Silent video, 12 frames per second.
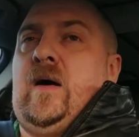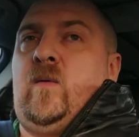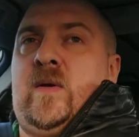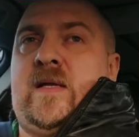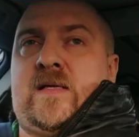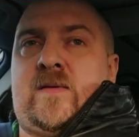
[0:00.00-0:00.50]

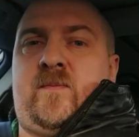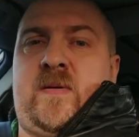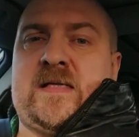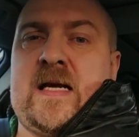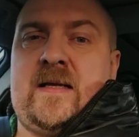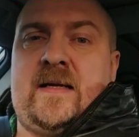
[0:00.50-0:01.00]
with this
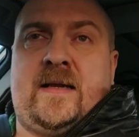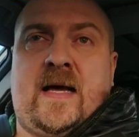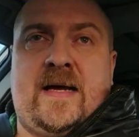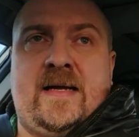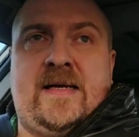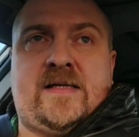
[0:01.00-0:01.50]
battalion
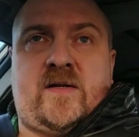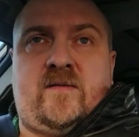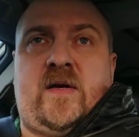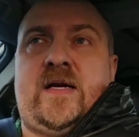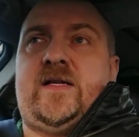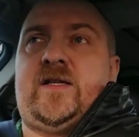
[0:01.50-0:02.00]
that he needs to
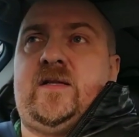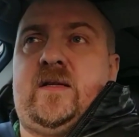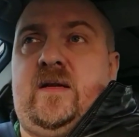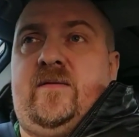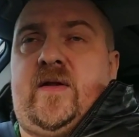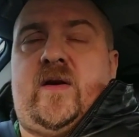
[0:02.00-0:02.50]
reach and
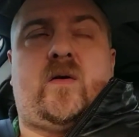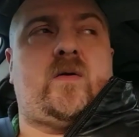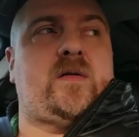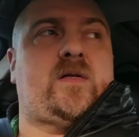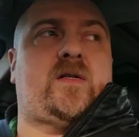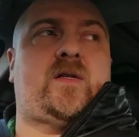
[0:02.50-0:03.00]
deliver the
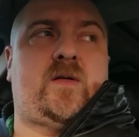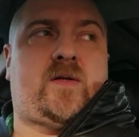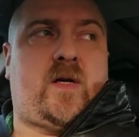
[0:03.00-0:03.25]
orders to.